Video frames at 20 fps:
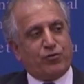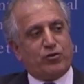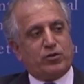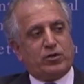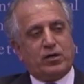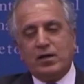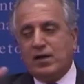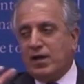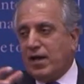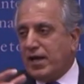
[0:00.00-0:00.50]

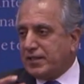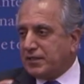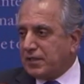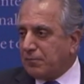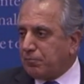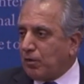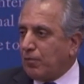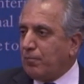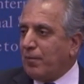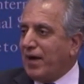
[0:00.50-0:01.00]
for a
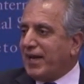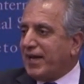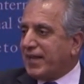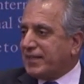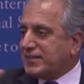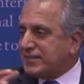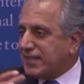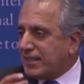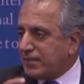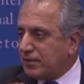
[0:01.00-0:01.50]

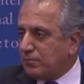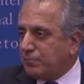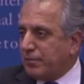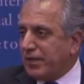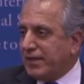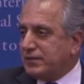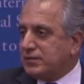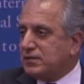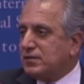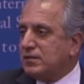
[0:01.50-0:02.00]
diplomatic
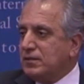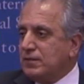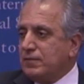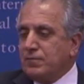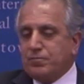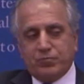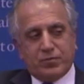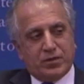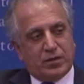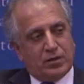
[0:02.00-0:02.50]
settlement,
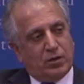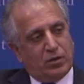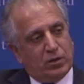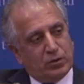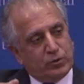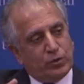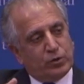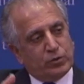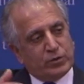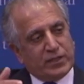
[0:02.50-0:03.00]

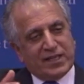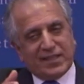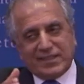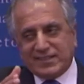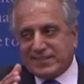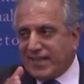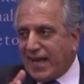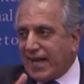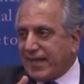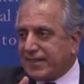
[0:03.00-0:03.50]
although the
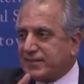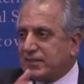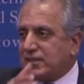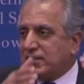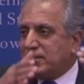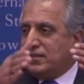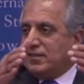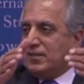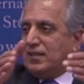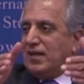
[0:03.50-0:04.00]
exact
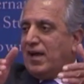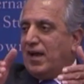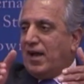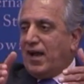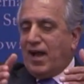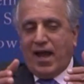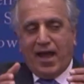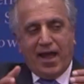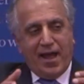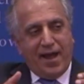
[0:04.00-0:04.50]

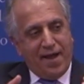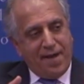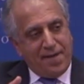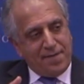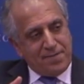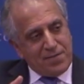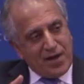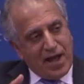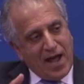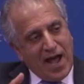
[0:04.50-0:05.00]

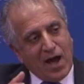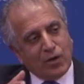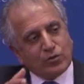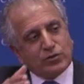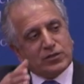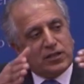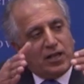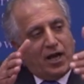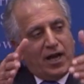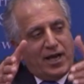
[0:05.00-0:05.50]

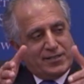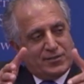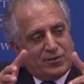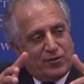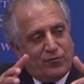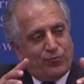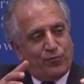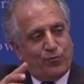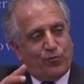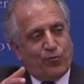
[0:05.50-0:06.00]
outlines
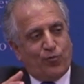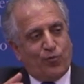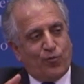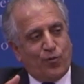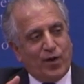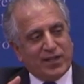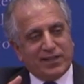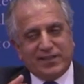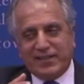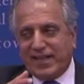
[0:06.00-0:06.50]
of
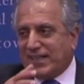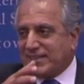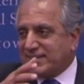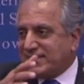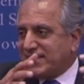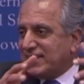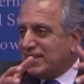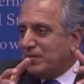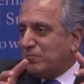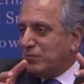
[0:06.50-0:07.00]
what that
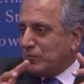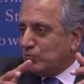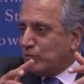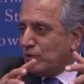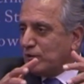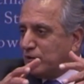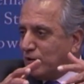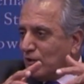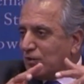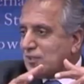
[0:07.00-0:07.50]
settlement
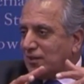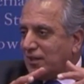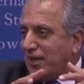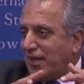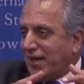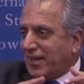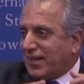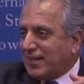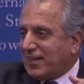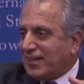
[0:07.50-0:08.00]
would look
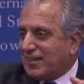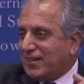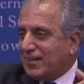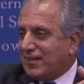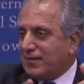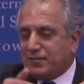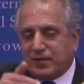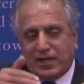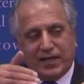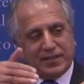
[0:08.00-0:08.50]
like
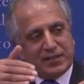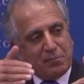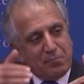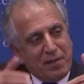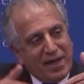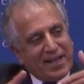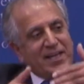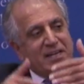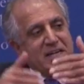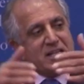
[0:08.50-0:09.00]
and the
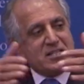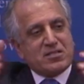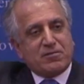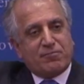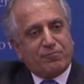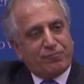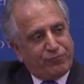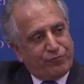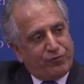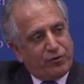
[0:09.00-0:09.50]

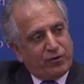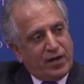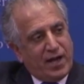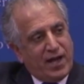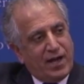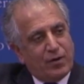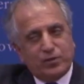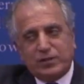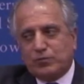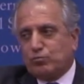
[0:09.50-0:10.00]
mechanism for
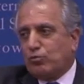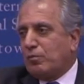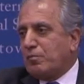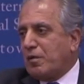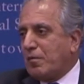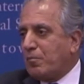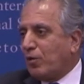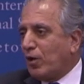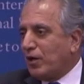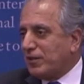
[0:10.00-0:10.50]
how it will
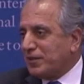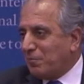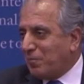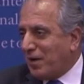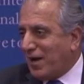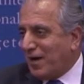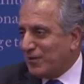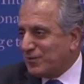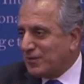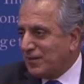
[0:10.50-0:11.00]
be brought
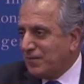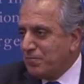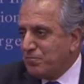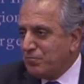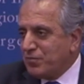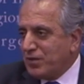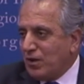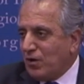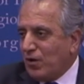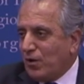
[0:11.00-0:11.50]
about
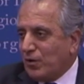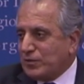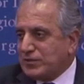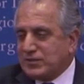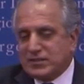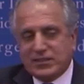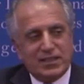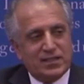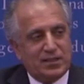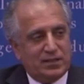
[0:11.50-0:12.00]
are
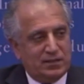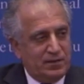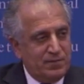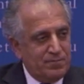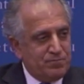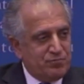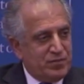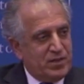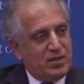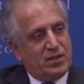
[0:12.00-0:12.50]
still,
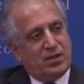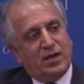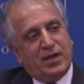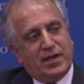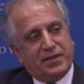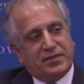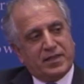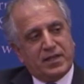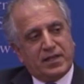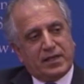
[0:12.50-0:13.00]

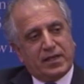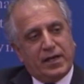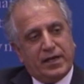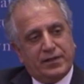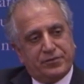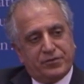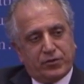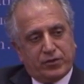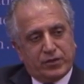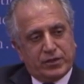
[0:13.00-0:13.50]
I think,
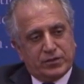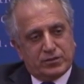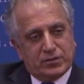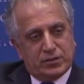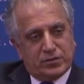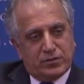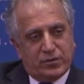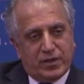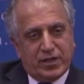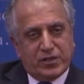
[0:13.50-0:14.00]
under
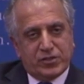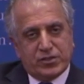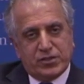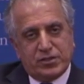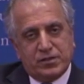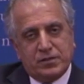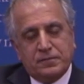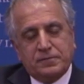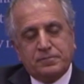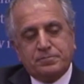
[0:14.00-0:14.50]

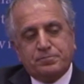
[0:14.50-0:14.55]
consideration.